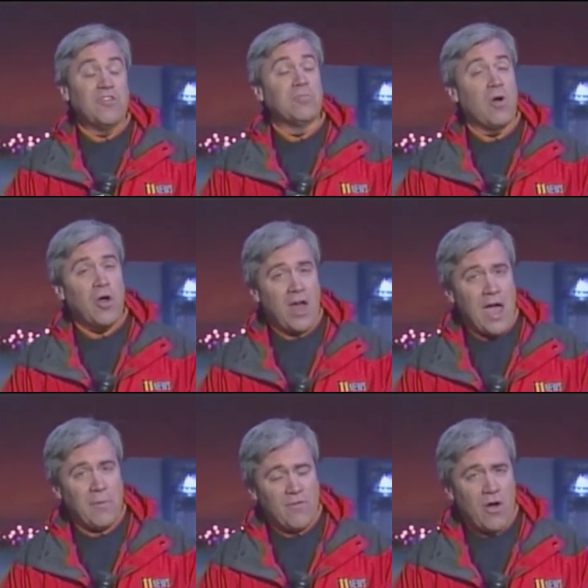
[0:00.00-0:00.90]
And then tomorrow
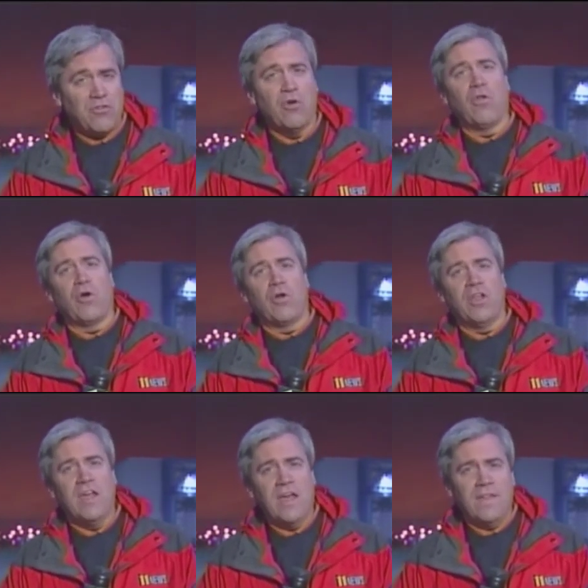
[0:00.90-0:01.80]
night, we've also
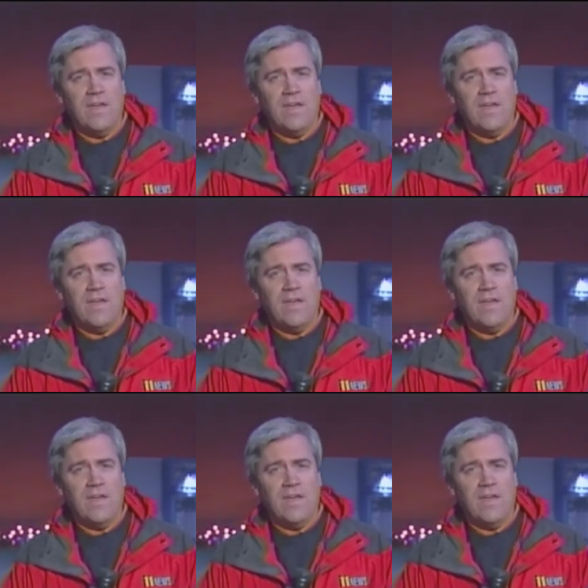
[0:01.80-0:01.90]
learned